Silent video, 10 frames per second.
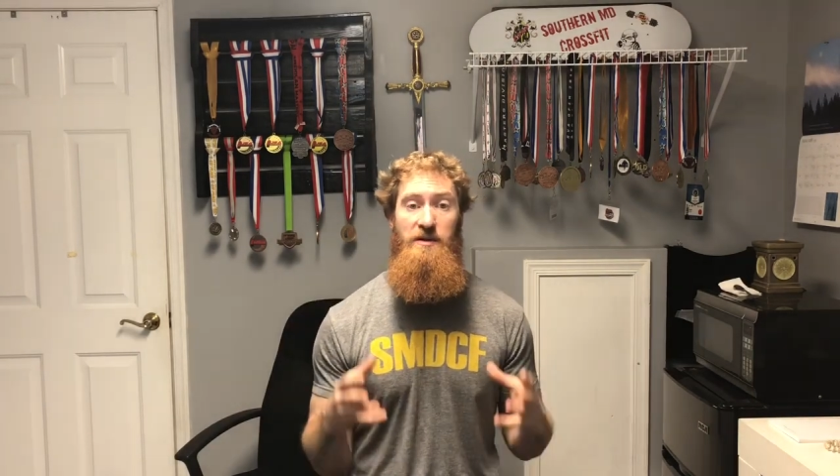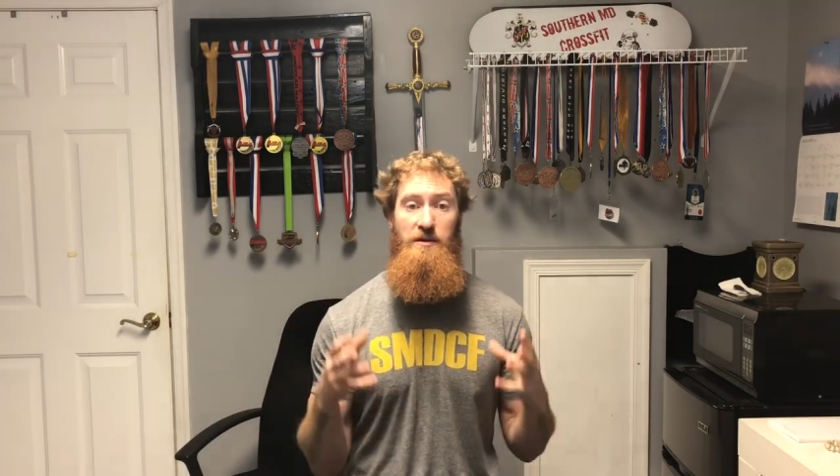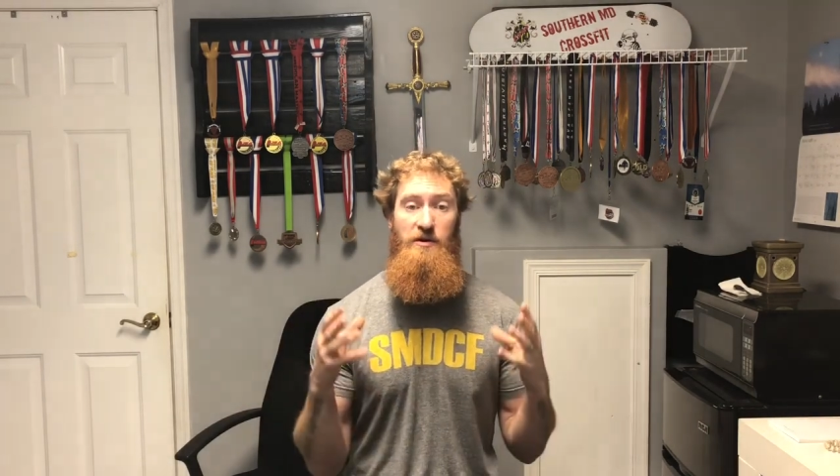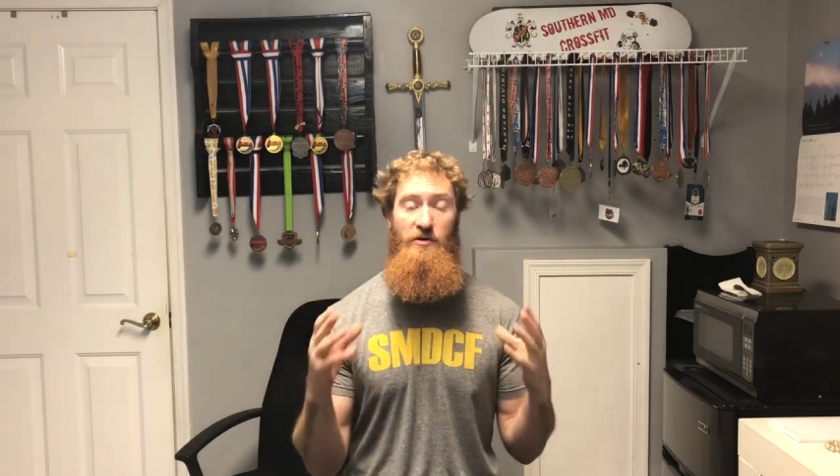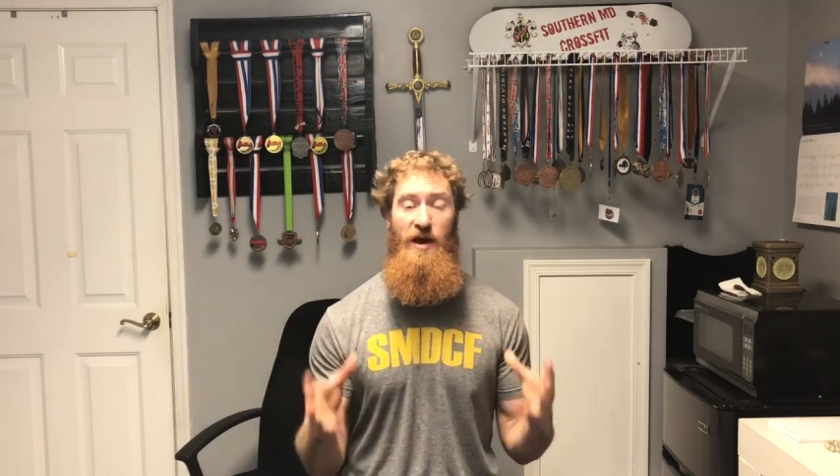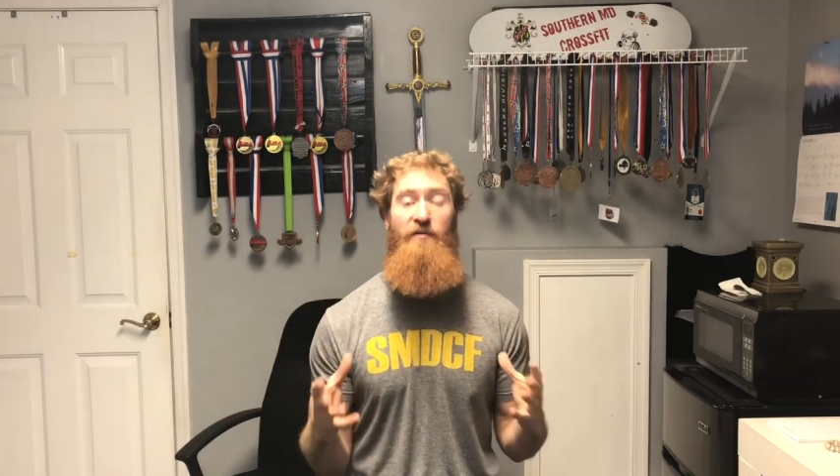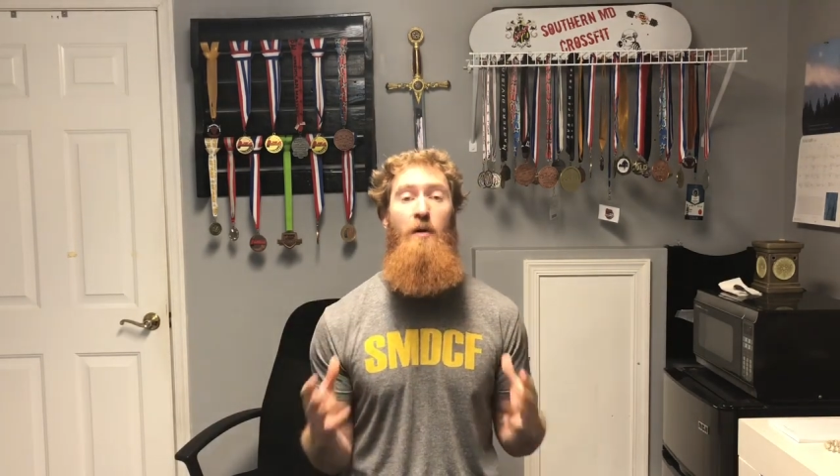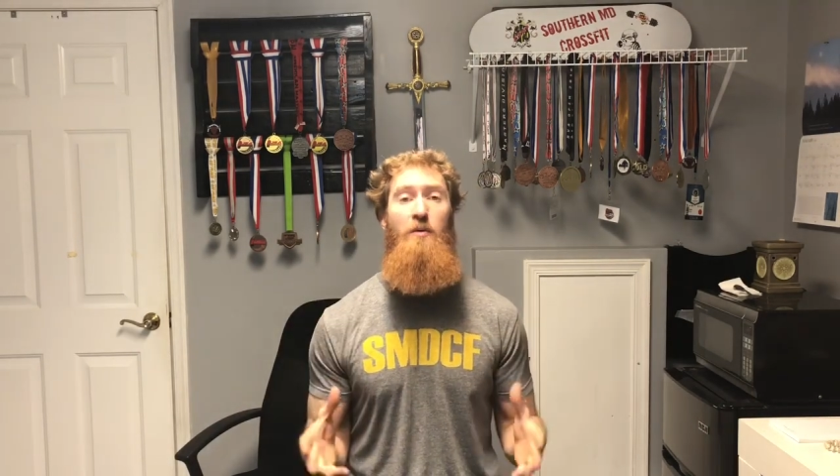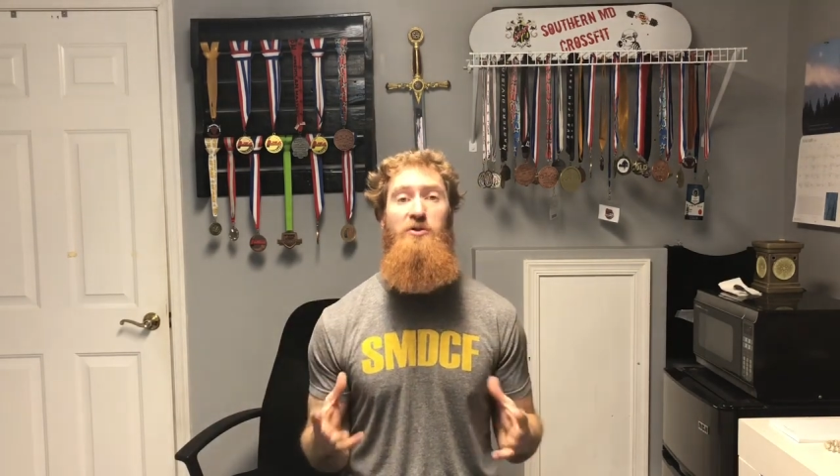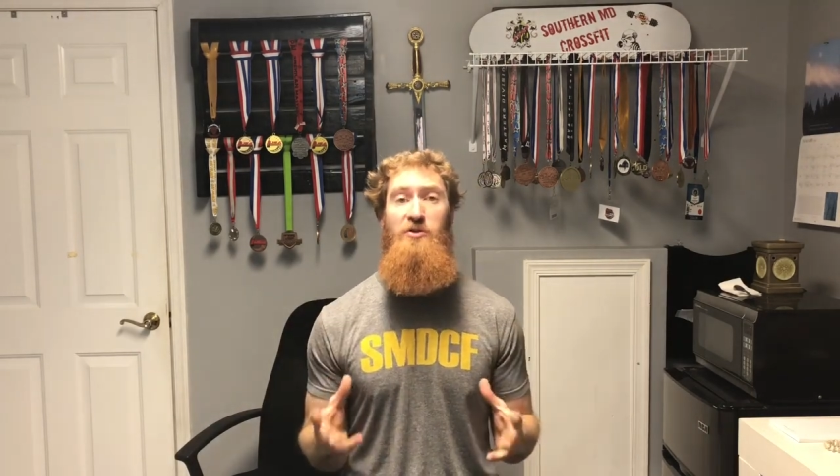you have
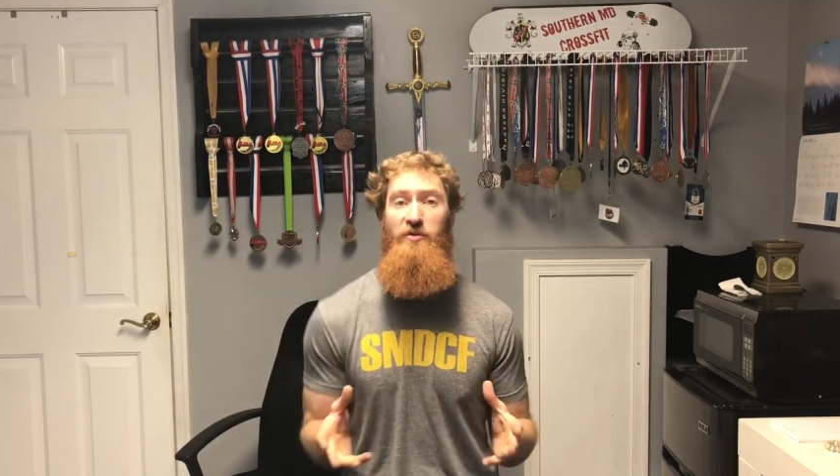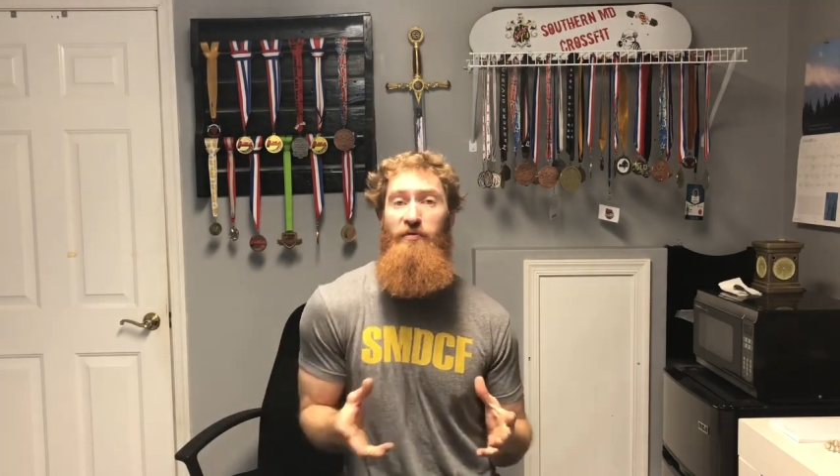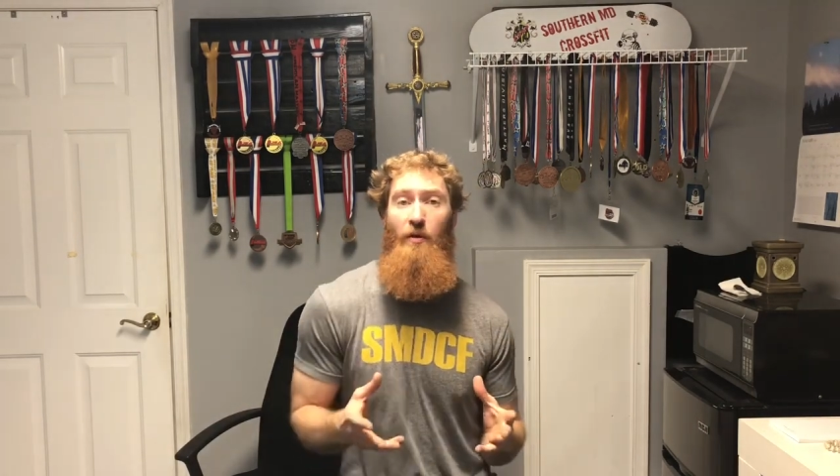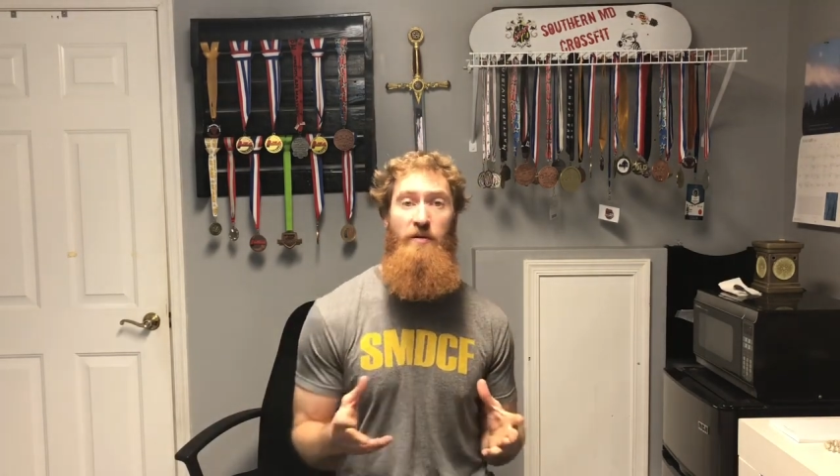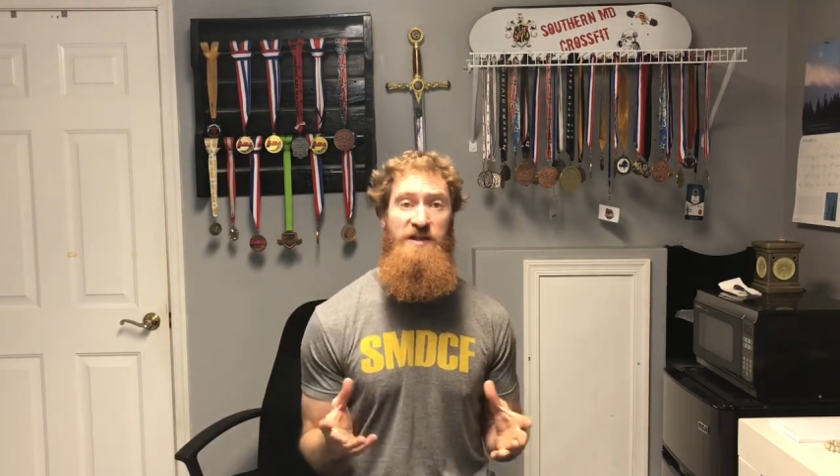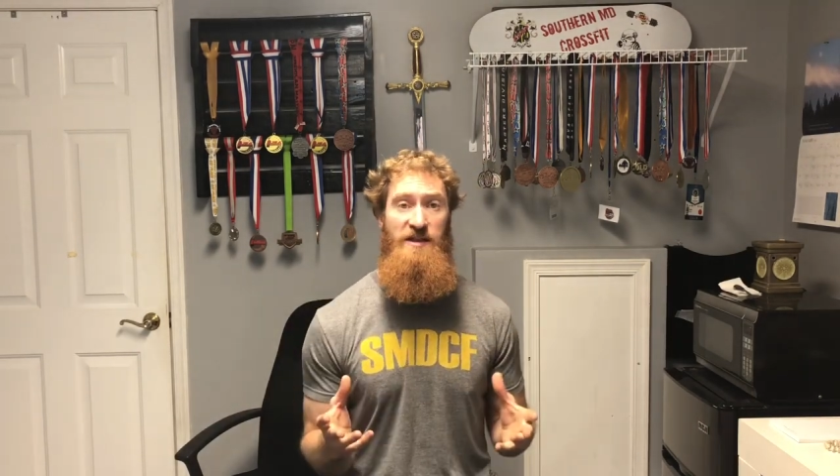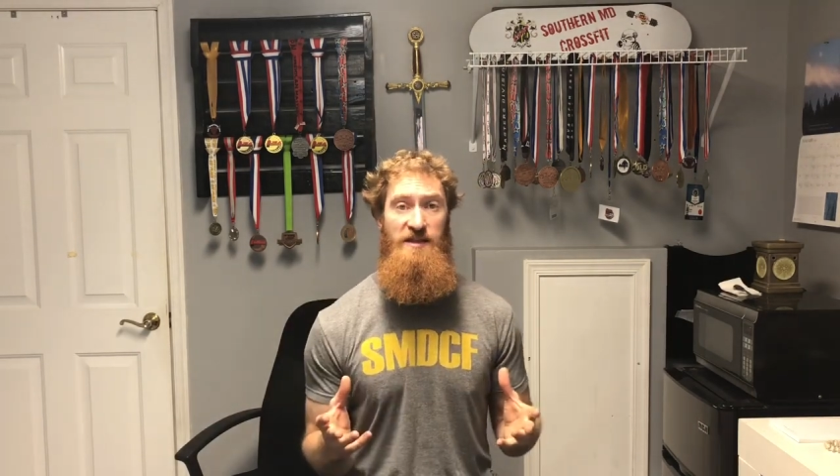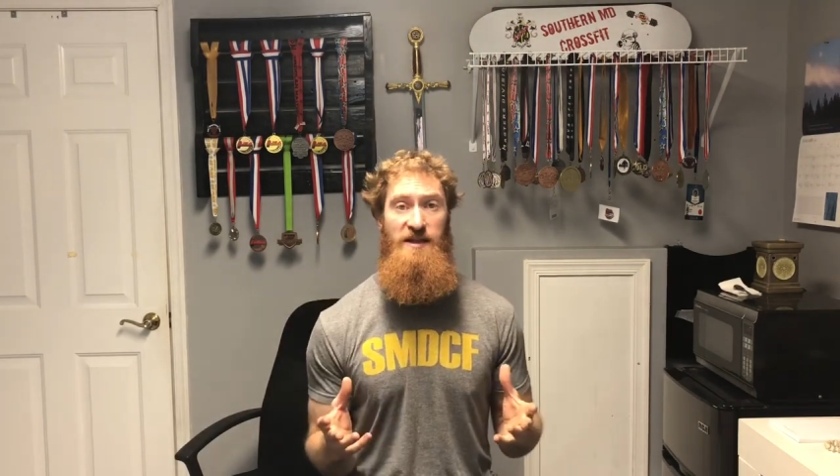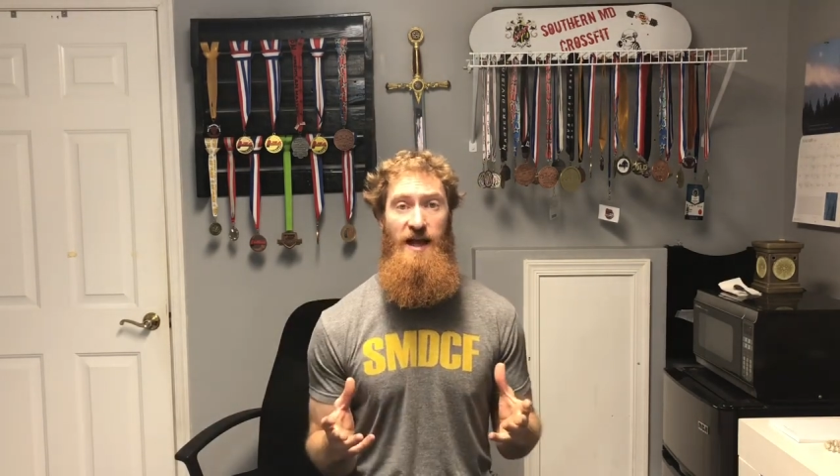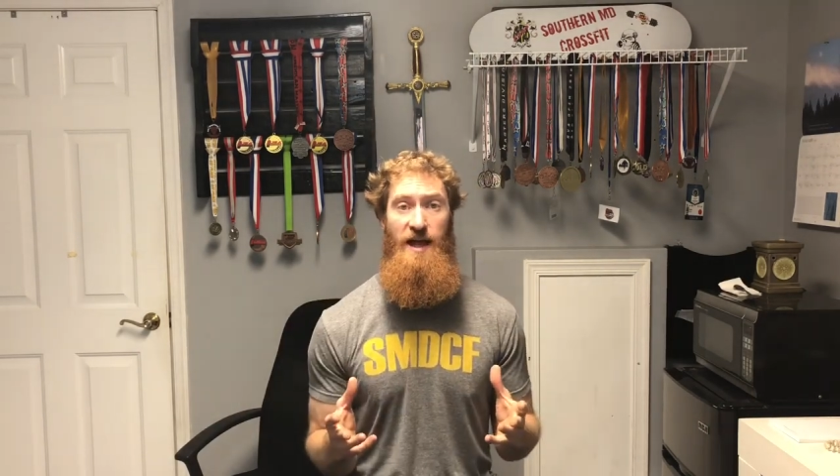almost 2 full weeks to
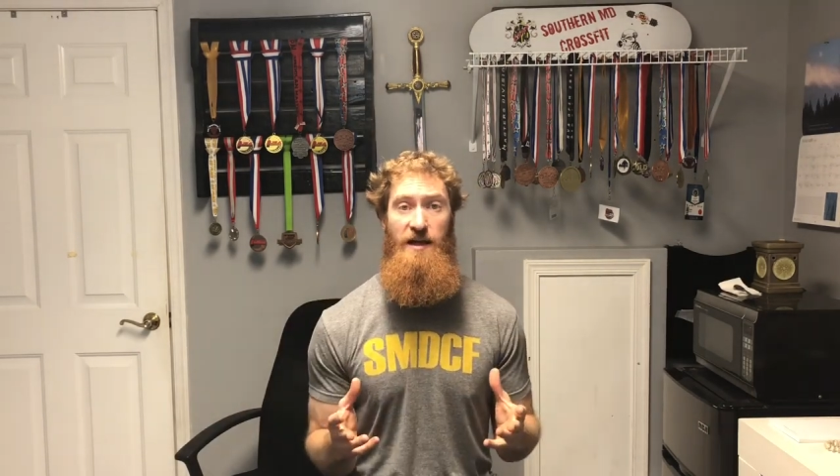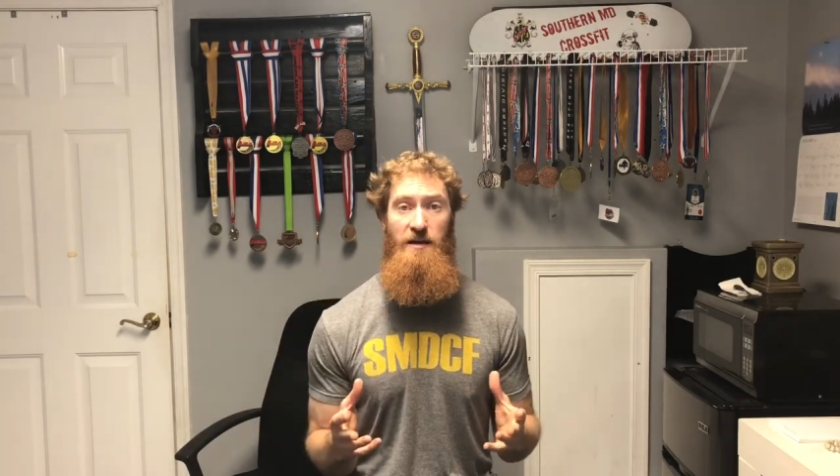decide.